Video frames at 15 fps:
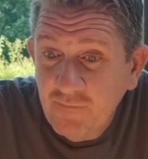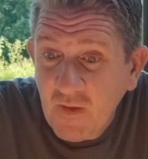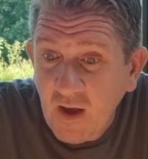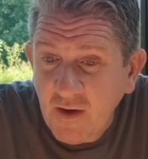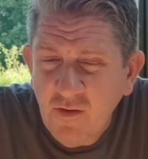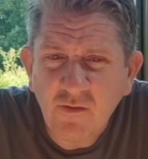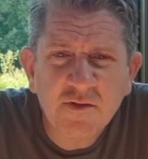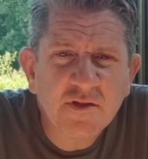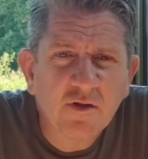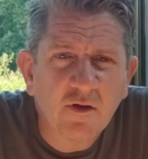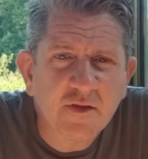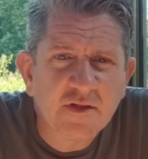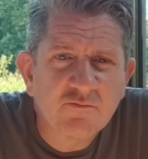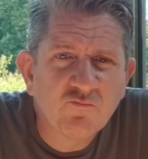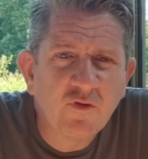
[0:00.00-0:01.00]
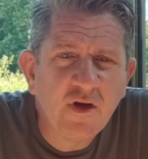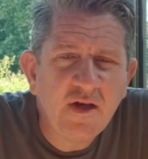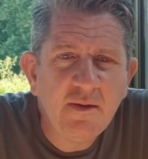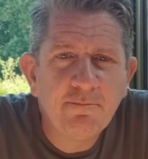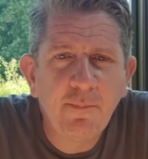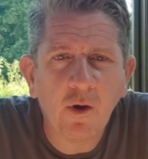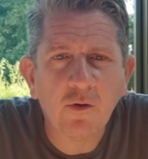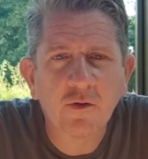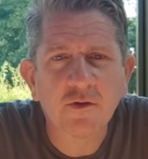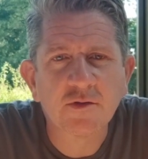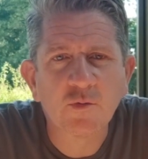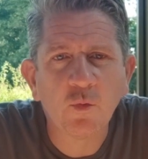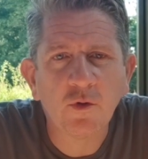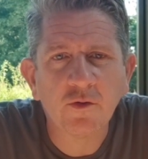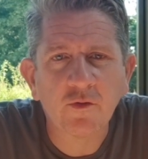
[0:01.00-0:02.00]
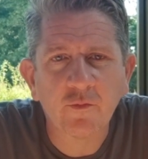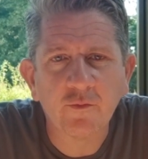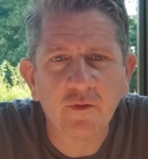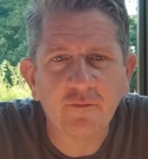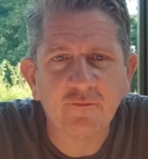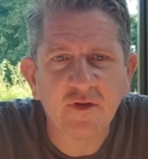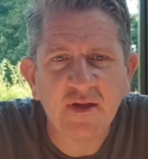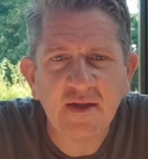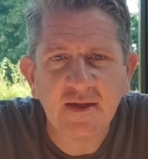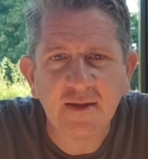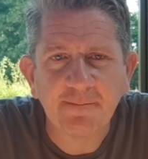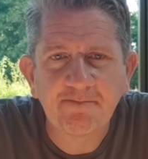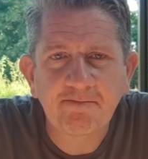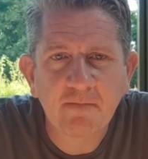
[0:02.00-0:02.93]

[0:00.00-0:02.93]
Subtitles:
and I also got this really bonkers walnut root veneer.